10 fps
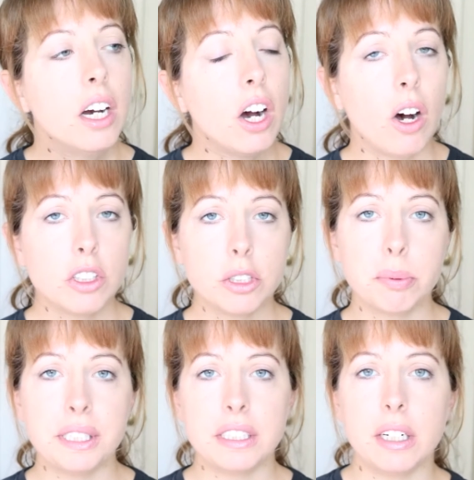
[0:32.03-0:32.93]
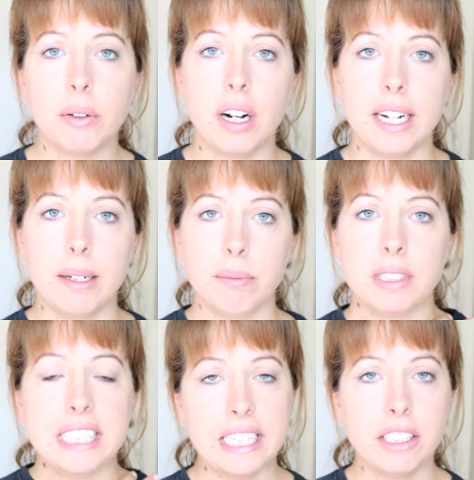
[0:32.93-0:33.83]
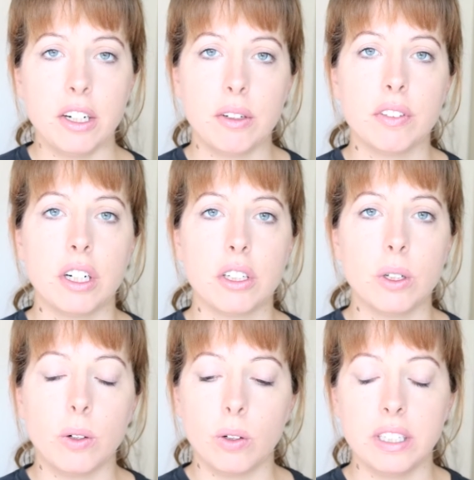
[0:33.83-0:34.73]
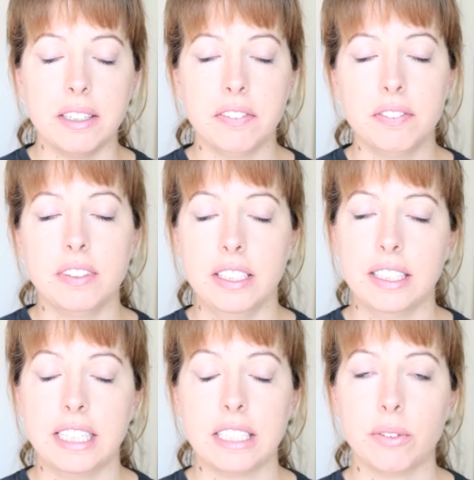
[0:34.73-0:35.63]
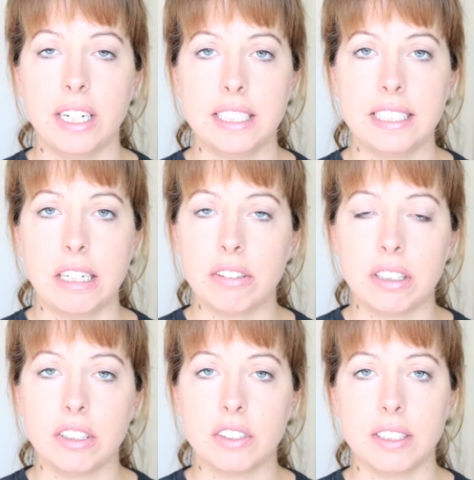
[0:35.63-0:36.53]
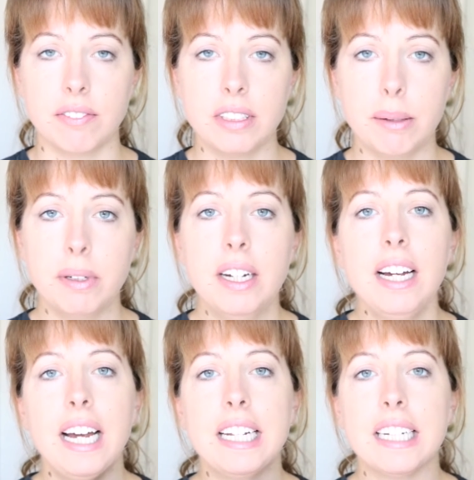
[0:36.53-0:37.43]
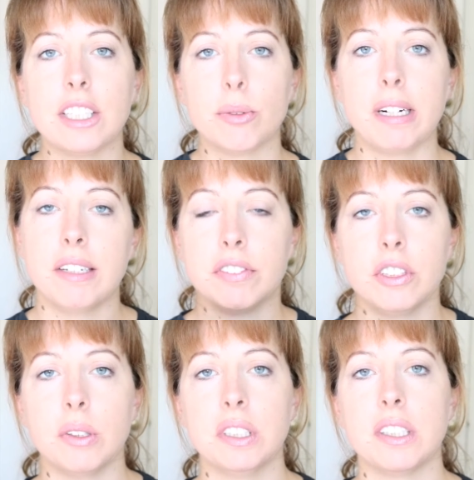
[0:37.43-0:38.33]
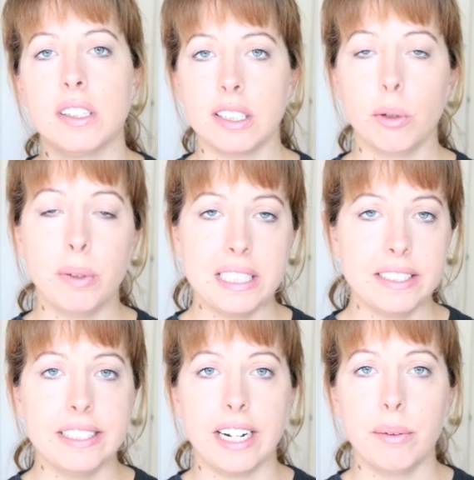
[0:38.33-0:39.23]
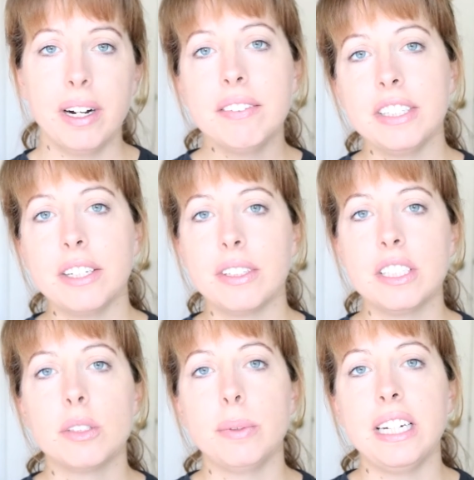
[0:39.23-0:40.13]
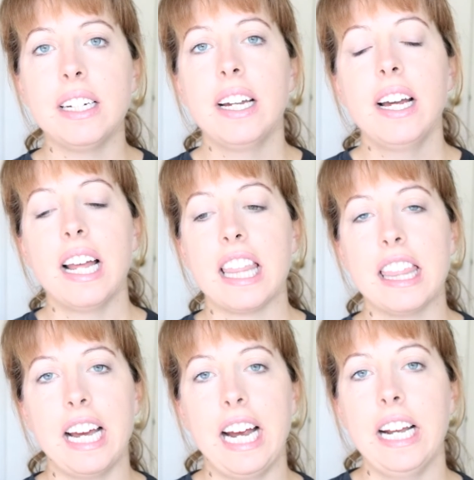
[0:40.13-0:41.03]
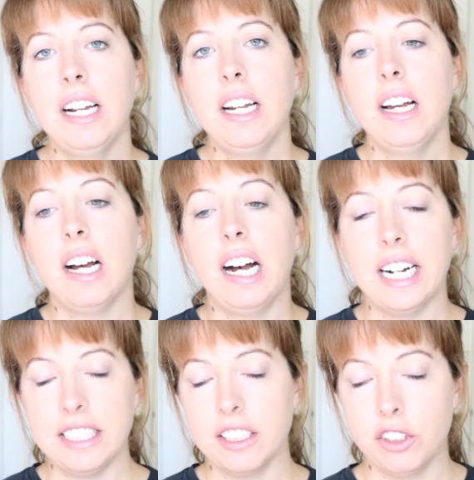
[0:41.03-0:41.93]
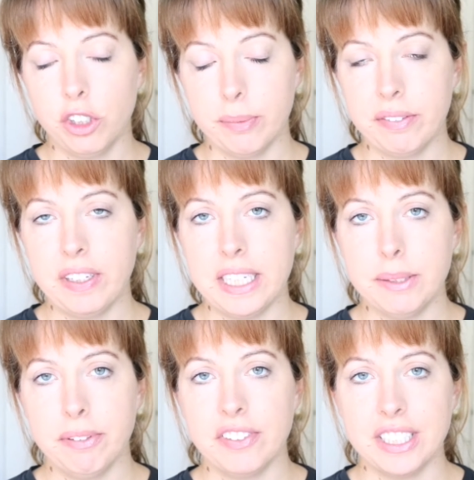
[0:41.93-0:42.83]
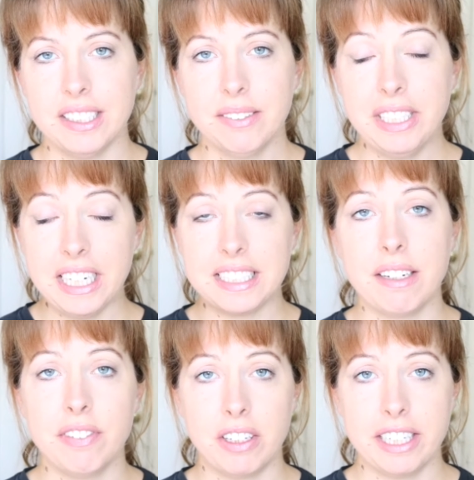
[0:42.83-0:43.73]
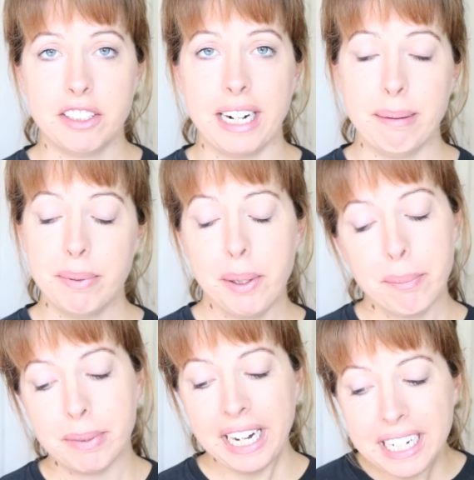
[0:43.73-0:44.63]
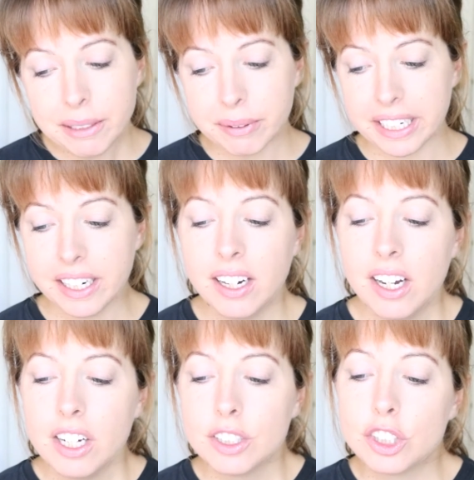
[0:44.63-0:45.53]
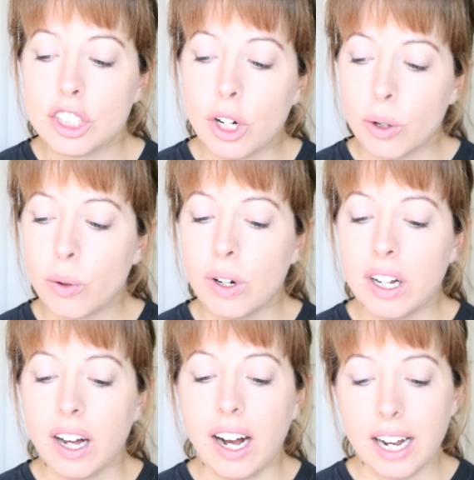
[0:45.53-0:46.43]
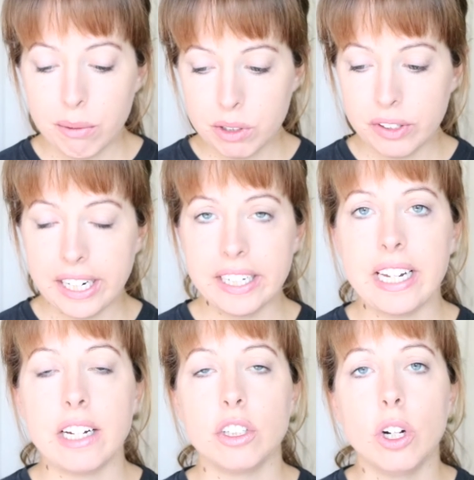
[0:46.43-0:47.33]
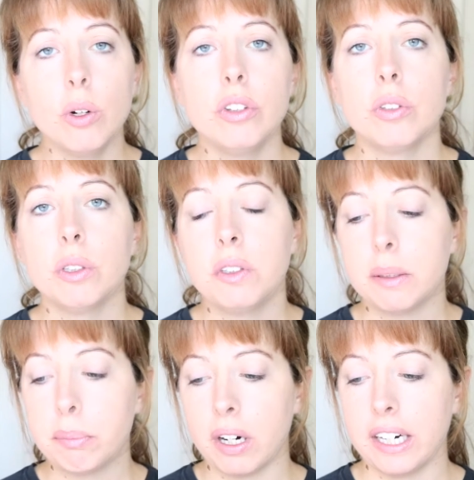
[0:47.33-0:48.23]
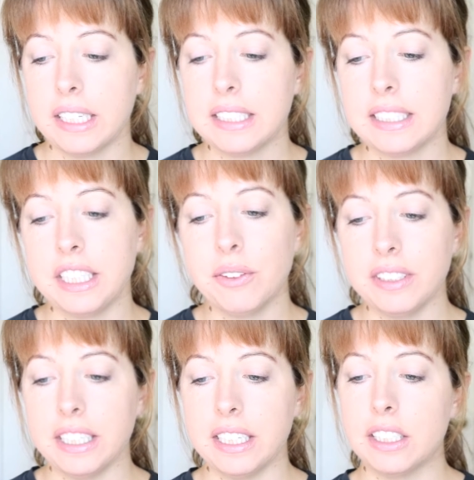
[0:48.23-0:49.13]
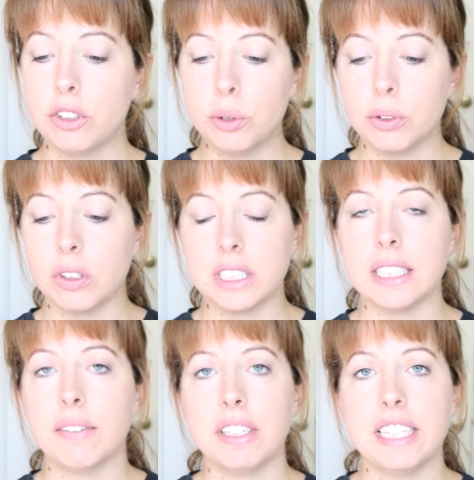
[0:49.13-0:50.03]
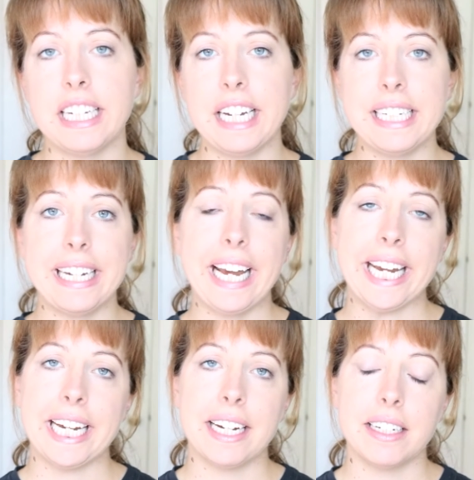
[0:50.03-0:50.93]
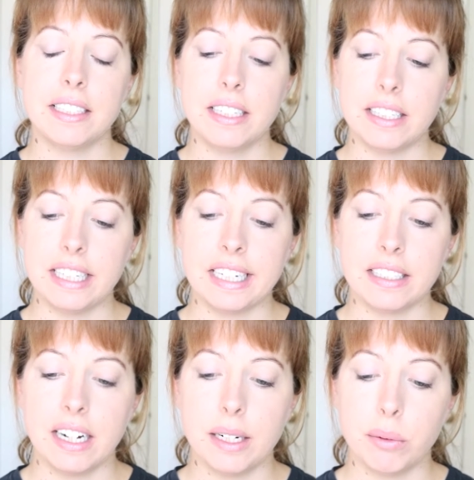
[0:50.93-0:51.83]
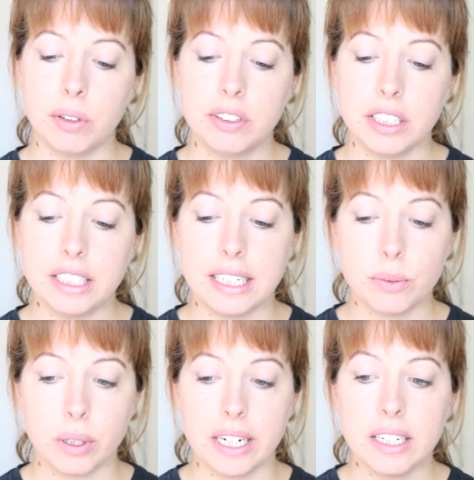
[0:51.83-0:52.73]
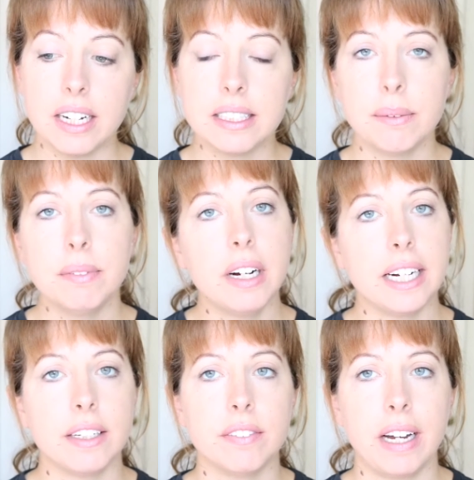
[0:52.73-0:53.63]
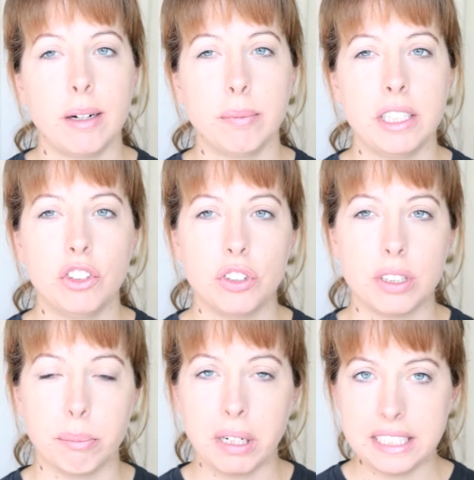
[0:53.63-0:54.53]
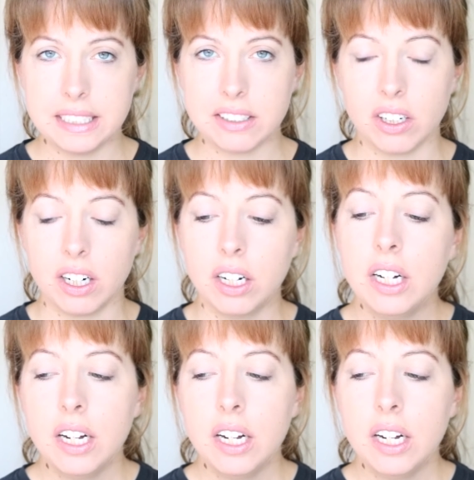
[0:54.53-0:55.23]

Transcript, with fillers: Also, please know I am getting over a cold if, if that's why I sound a little stuffed up, and that is why if you notice on the Wednesday DIY video this week that I did not show my face because, because I felt like crap. But anyway, so I will go ahead and go through the products that you need, the tools and everything, and then I will tell you guys where I got them, kind of how much the prices are